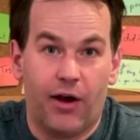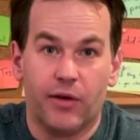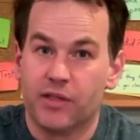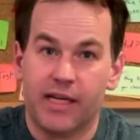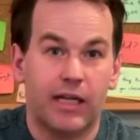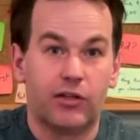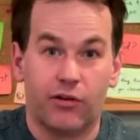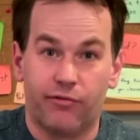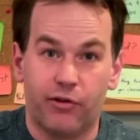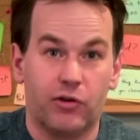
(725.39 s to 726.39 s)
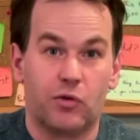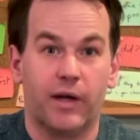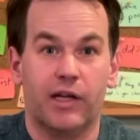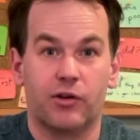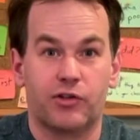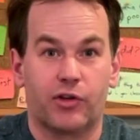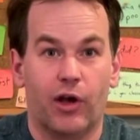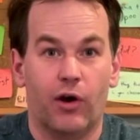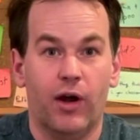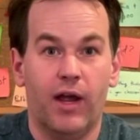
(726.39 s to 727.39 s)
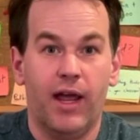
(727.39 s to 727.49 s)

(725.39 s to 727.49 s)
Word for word: He was an intern for you twenty years ago,